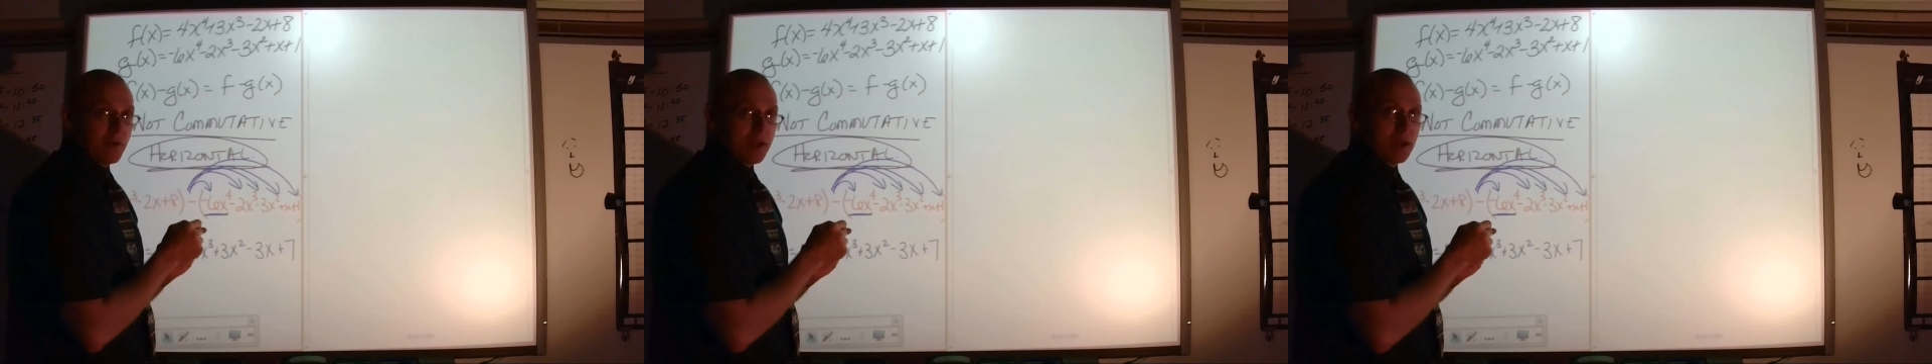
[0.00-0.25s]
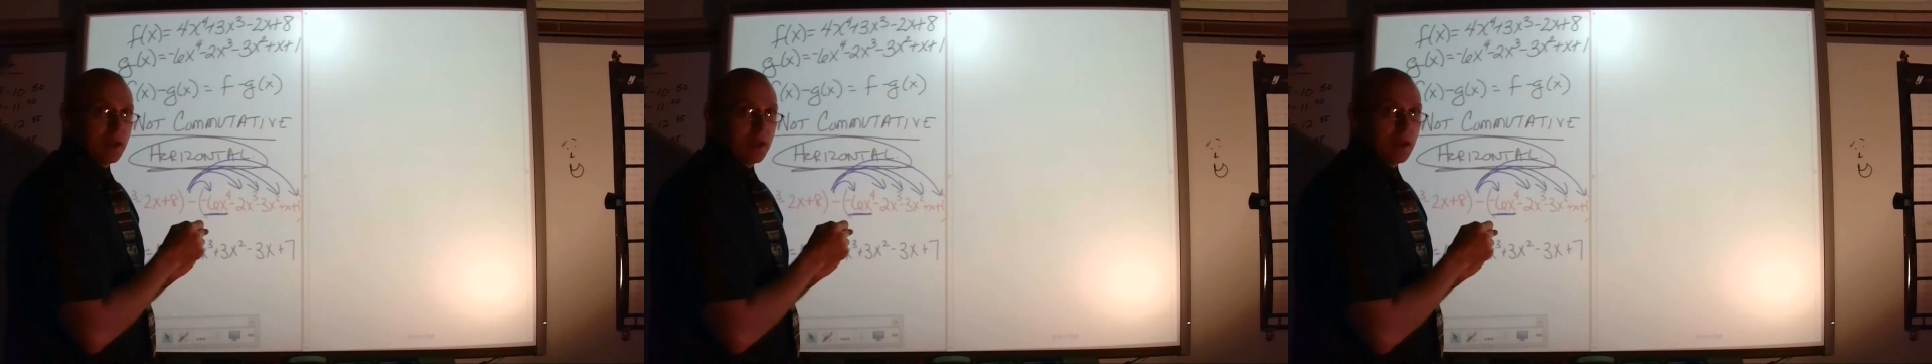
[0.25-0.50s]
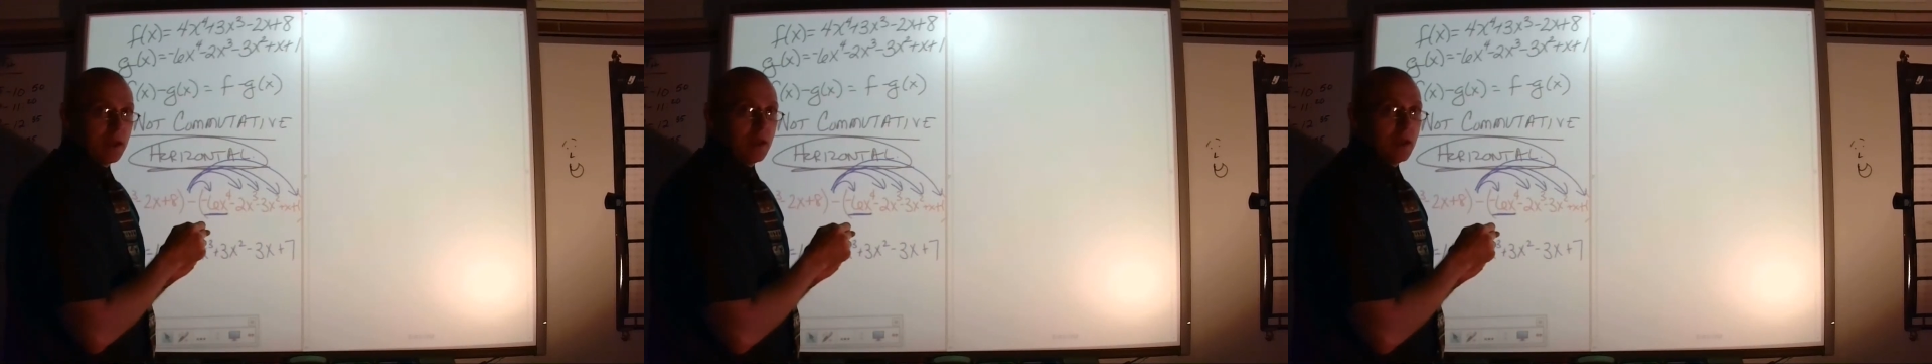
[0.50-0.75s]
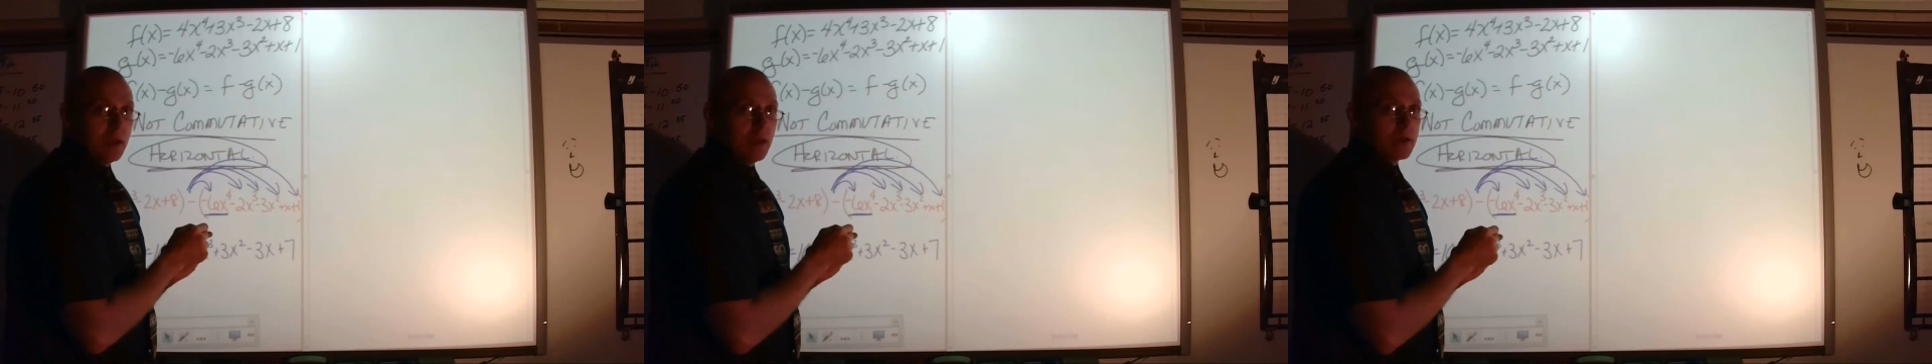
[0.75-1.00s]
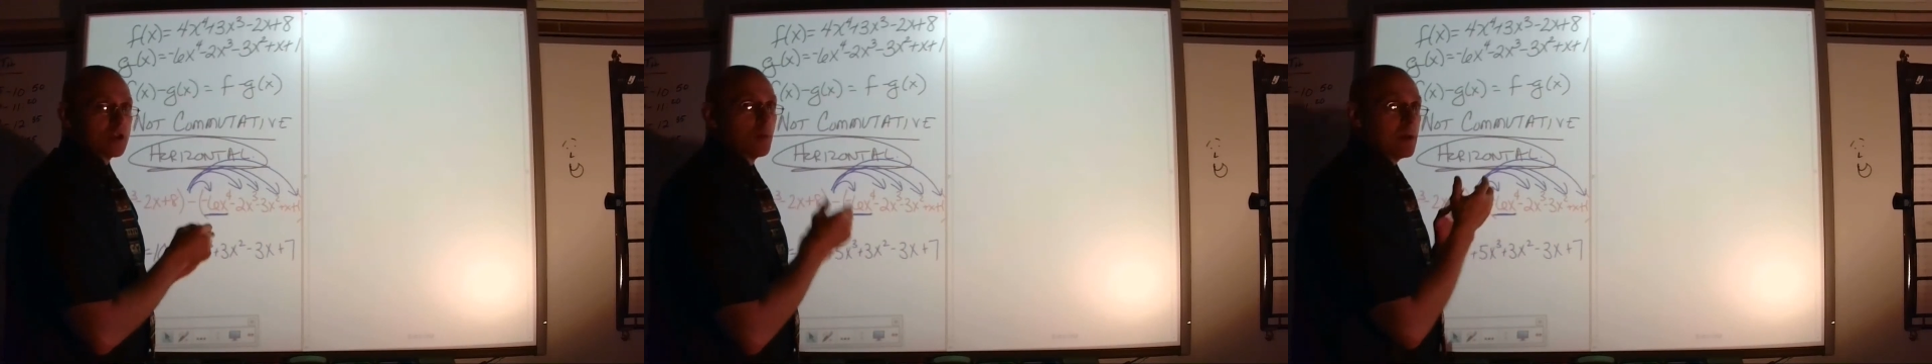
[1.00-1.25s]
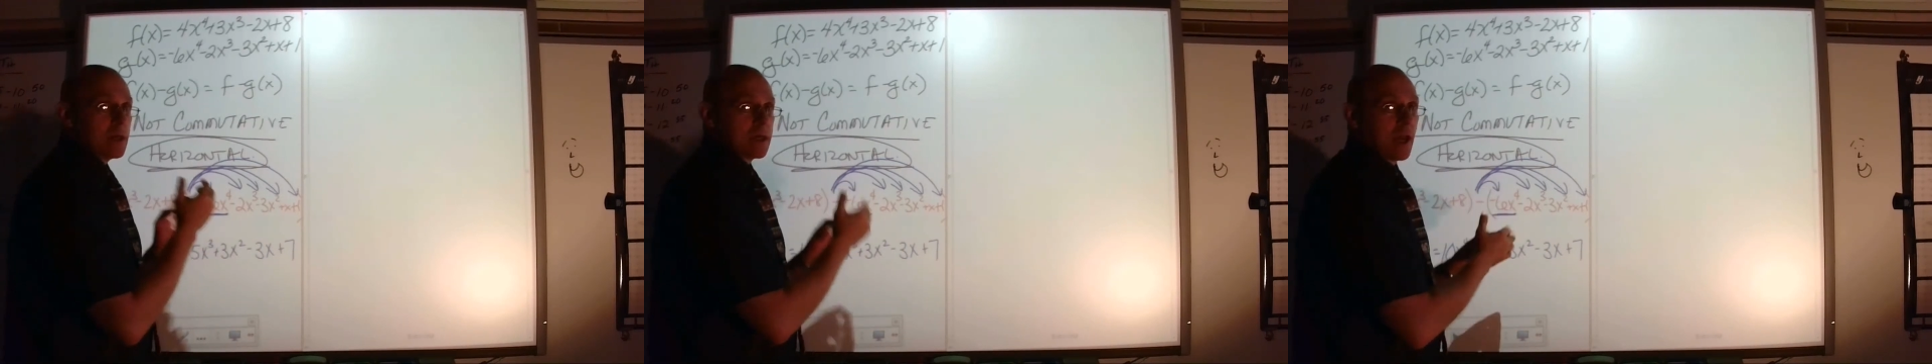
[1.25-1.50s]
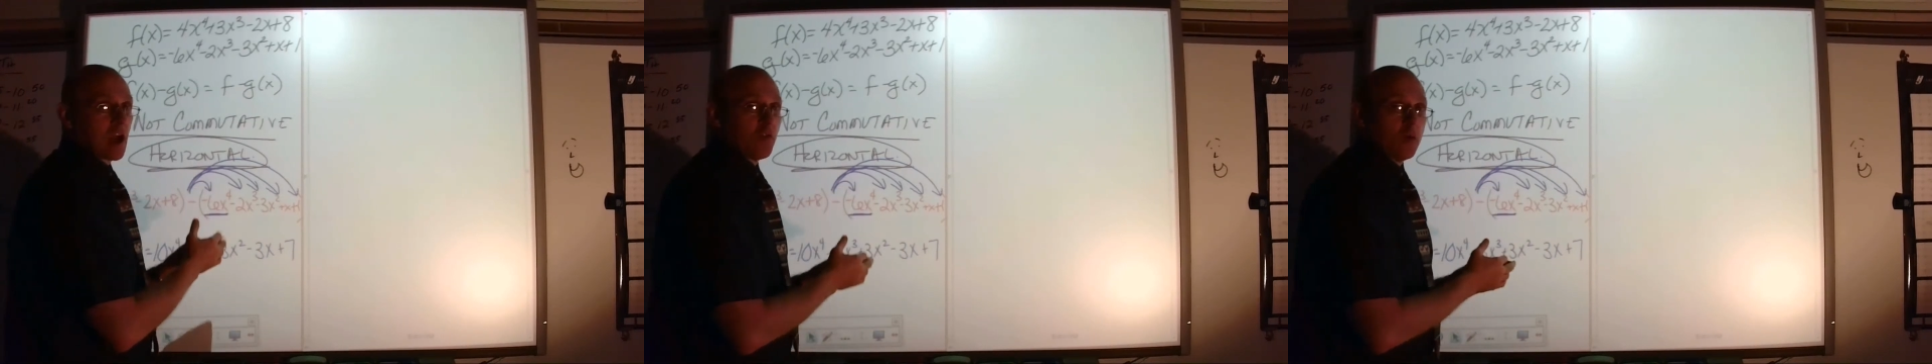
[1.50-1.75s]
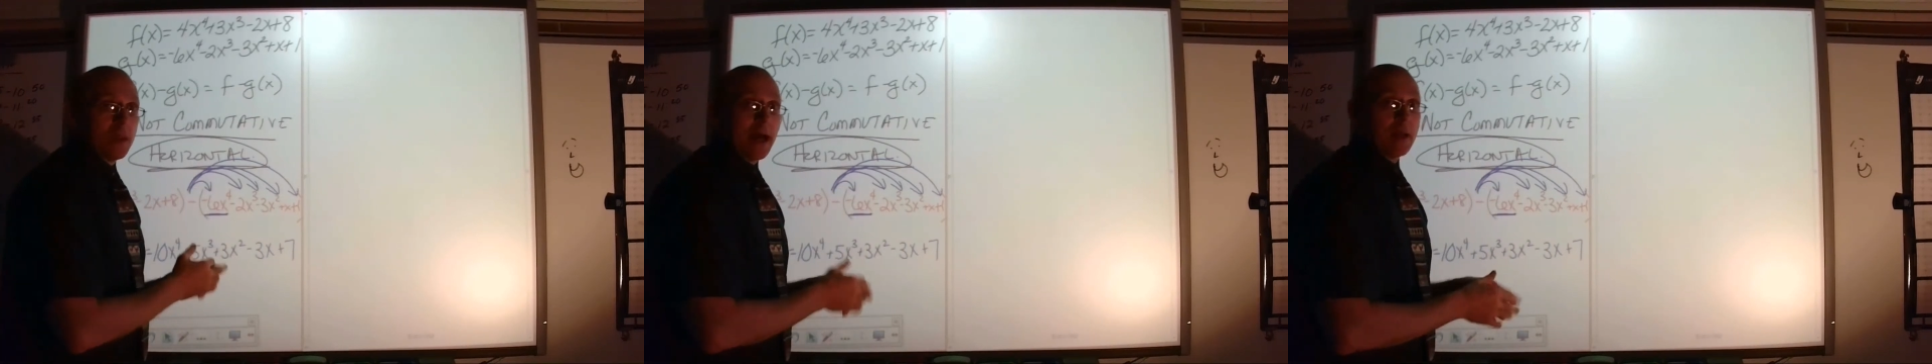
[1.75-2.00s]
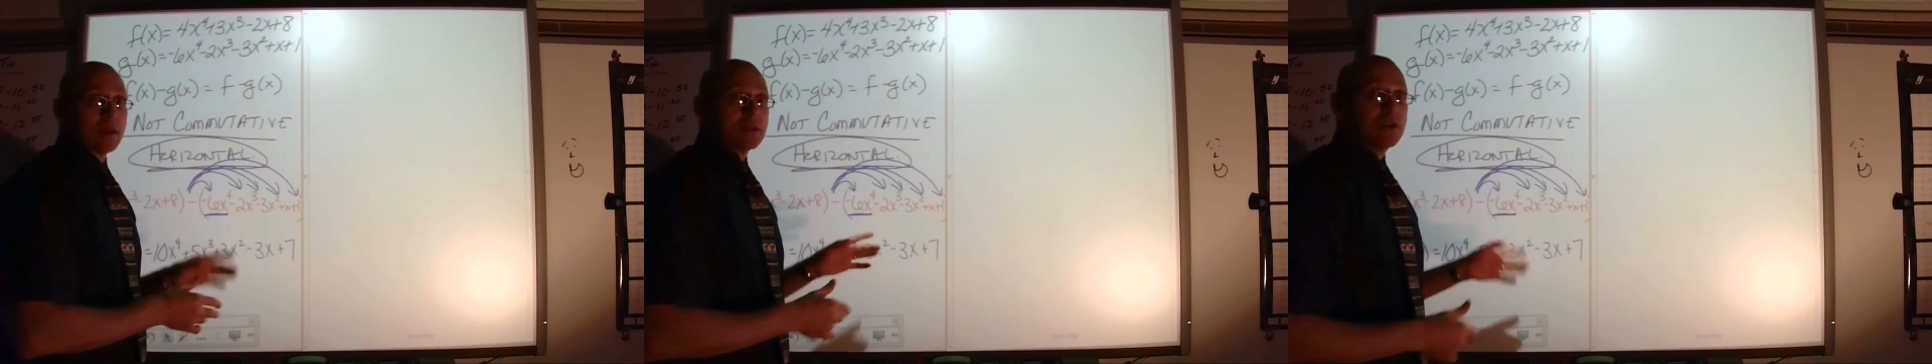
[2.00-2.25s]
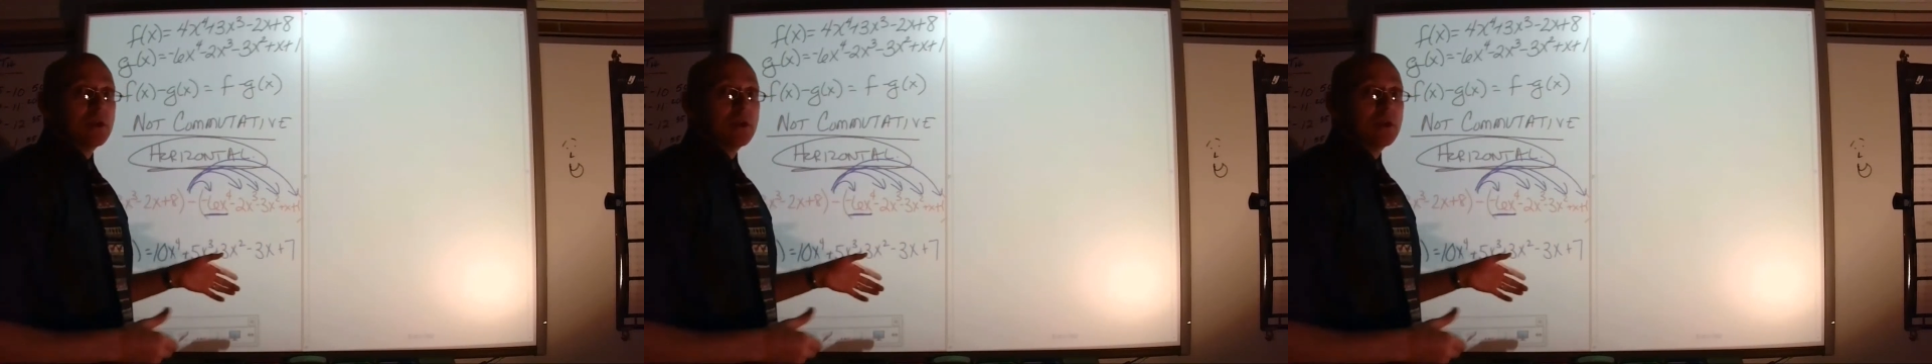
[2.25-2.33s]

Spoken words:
it. So be careful. Now, let's do